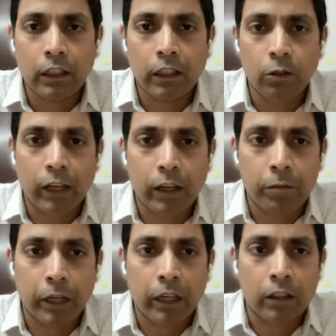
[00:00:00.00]
you can
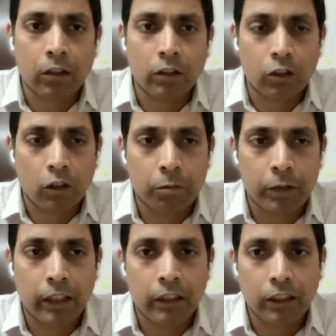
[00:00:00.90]
bring it on the top
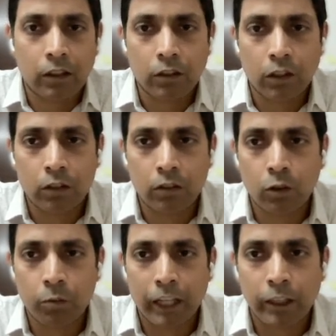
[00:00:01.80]
right here on the
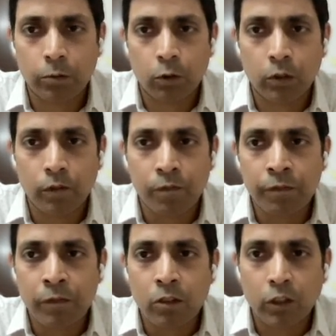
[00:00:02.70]
home dashboard.
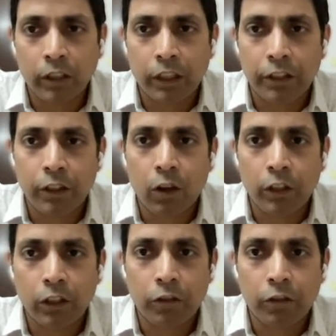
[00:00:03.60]
So you can reorder